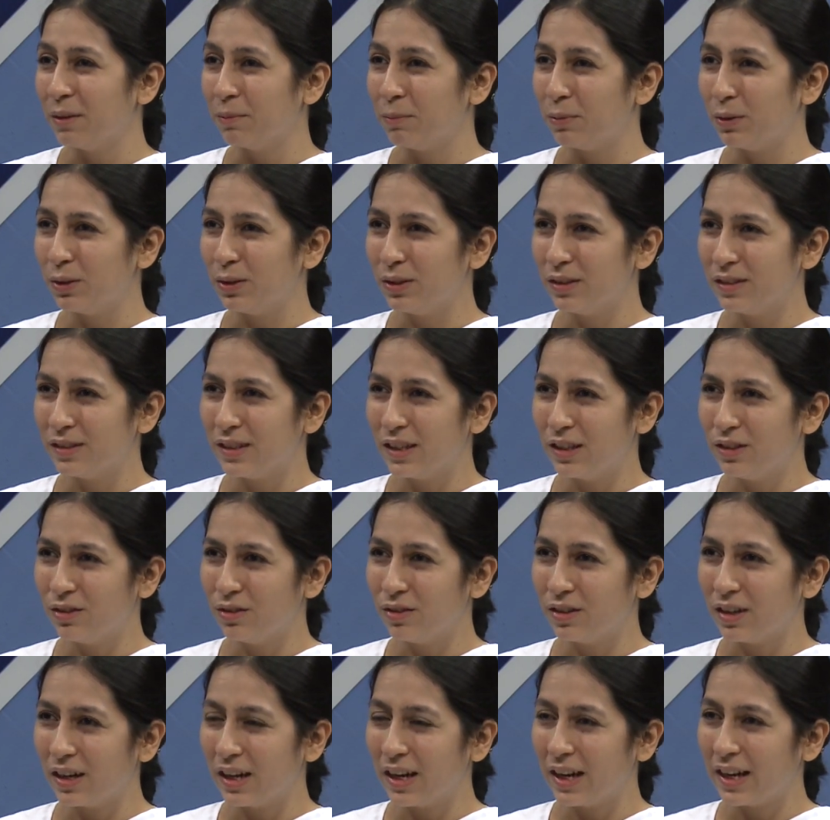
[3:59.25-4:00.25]
Because then
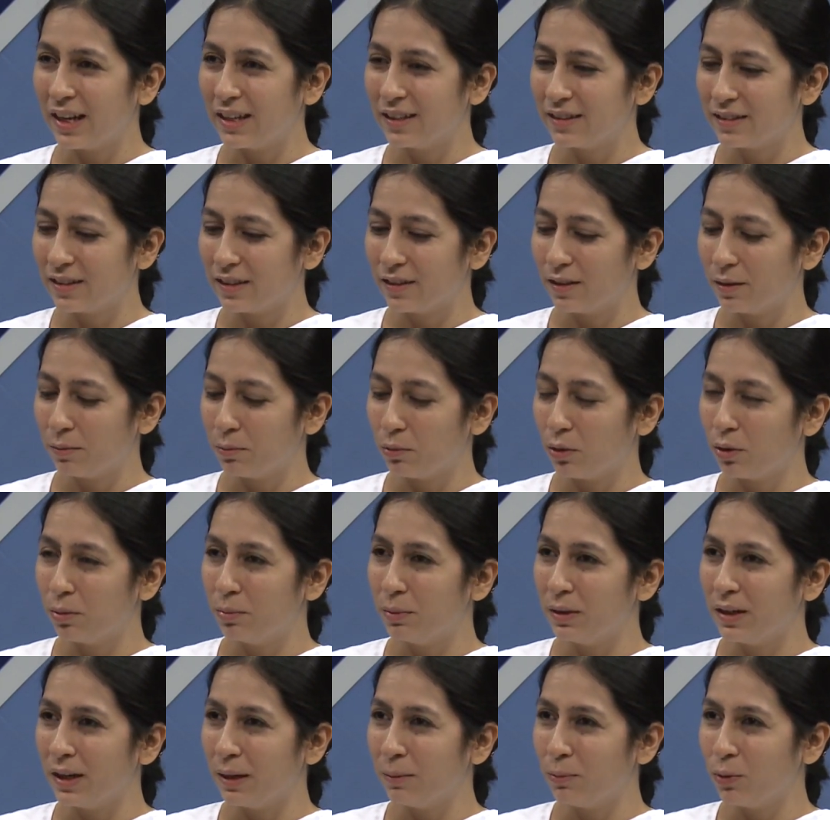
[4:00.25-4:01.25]
you realize that the
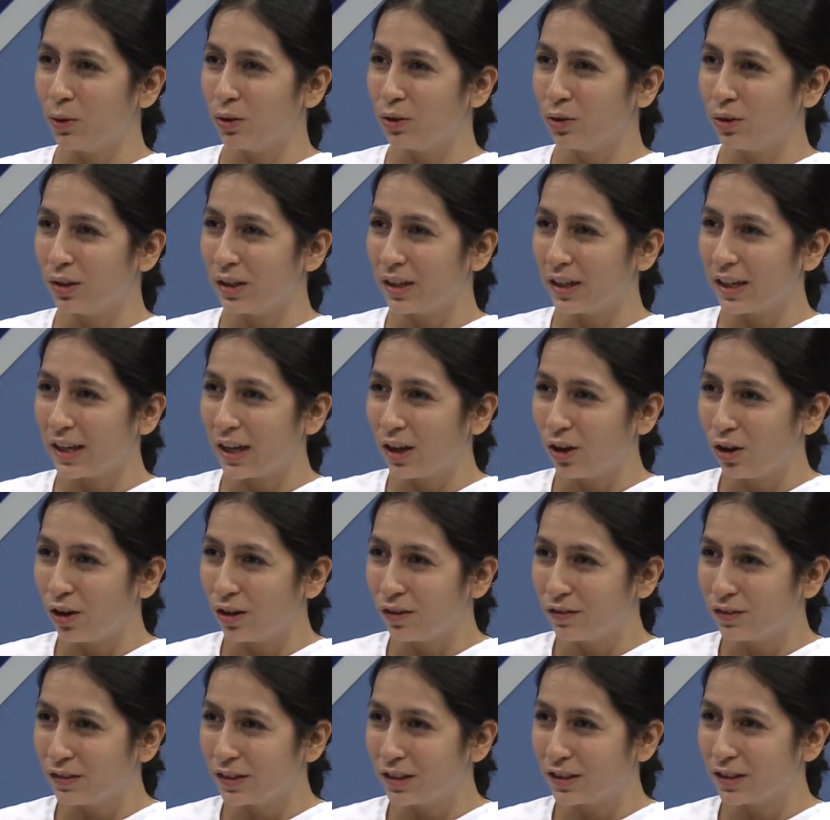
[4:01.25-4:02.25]
moment I'm going to take
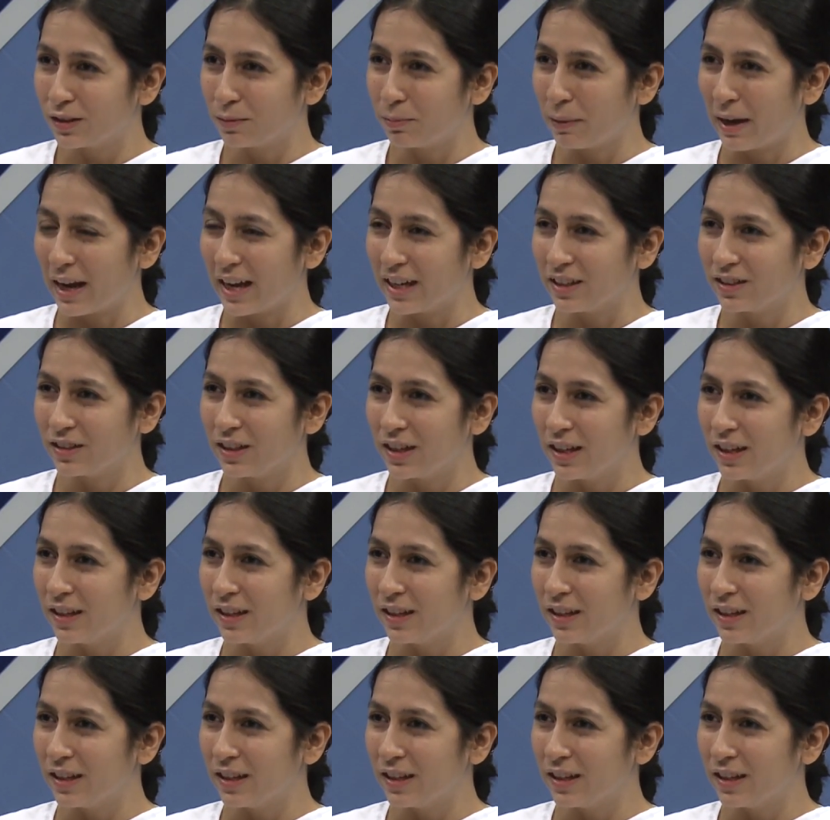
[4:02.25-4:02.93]
off this badge,